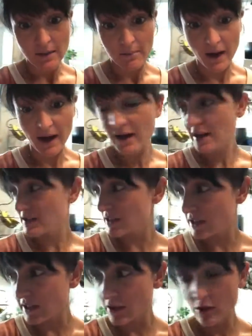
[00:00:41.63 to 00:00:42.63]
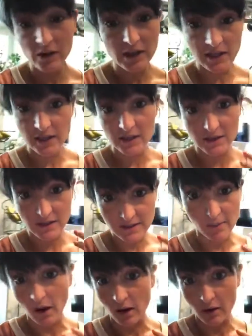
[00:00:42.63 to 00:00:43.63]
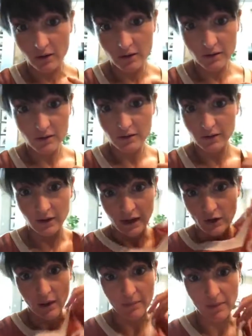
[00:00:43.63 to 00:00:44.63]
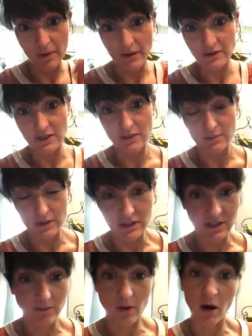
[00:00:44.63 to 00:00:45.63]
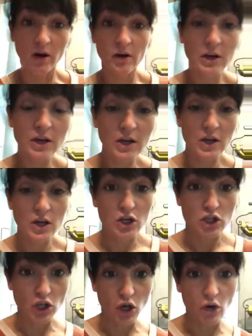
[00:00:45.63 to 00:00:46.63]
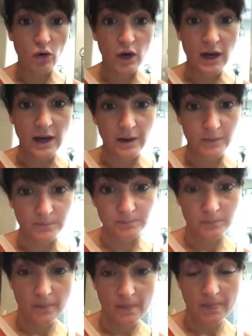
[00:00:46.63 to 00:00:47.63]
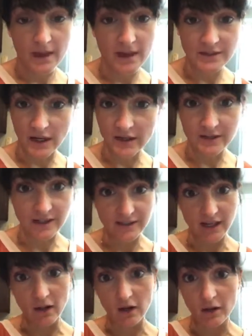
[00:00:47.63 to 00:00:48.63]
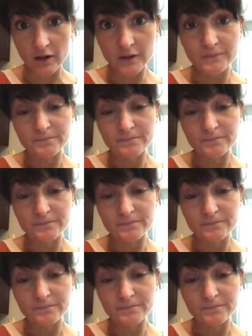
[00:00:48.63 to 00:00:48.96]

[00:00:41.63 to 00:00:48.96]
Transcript: Mine is literally small. I don't know how many pounds it is, but it's small. So it's not gonna take that long.